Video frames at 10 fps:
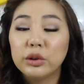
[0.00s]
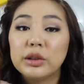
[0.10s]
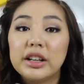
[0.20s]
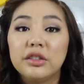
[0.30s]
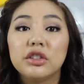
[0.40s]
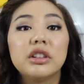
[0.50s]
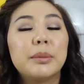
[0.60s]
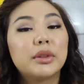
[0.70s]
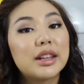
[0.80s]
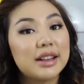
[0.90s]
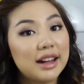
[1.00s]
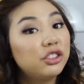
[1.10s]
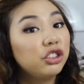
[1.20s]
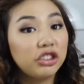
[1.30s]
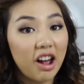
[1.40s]
also leaves your lips with a
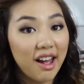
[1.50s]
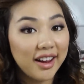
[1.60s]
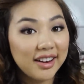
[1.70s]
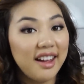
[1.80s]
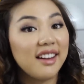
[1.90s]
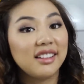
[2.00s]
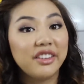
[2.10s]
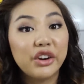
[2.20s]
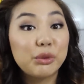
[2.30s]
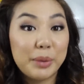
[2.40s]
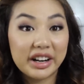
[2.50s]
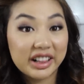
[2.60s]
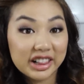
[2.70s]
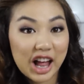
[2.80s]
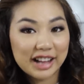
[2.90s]
nice shine and a little bit of
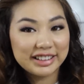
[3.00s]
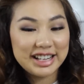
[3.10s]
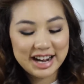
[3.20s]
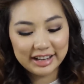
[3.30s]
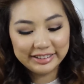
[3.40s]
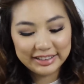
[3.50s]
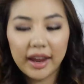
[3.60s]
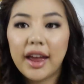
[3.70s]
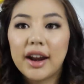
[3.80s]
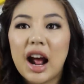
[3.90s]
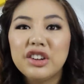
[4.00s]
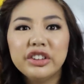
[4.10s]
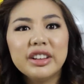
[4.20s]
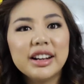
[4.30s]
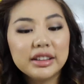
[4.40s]
glossiness. And I
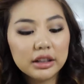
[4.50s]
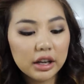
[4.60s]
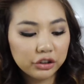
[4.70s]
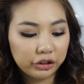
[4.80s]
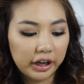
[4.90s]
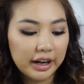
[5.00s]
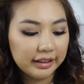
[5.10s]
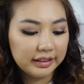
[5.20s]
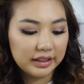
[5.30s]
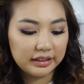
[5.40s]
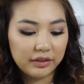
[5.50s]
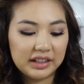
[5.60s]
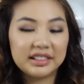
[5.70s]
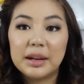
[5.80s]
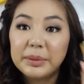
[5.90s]
just like the luxuriousness of
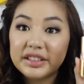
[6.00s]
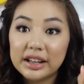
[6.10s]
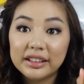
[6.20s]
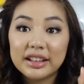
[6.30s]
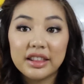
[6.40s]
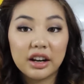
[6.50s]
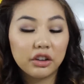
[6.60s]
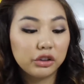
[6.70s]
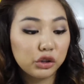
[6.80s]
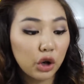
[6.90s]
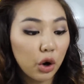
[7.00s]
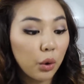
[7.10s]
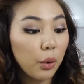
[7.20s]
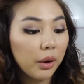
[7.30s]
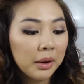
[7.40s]
these lipsticks. They're
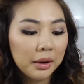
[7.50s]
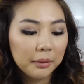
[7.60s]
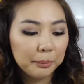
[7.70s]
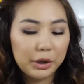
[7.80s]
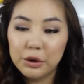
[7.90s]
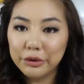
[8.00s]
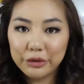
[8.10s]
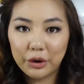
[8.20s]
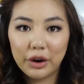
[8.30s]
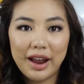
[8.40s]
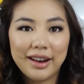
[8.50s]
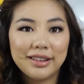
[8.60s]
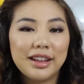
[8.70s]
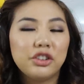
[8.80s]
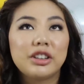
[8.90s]
so beautiful,
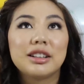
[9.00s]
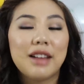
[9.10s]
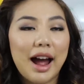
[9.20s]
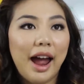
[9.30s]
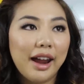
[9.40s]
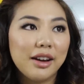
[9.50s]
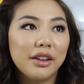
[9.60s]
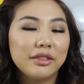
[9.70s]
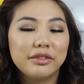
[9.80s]
and they just glide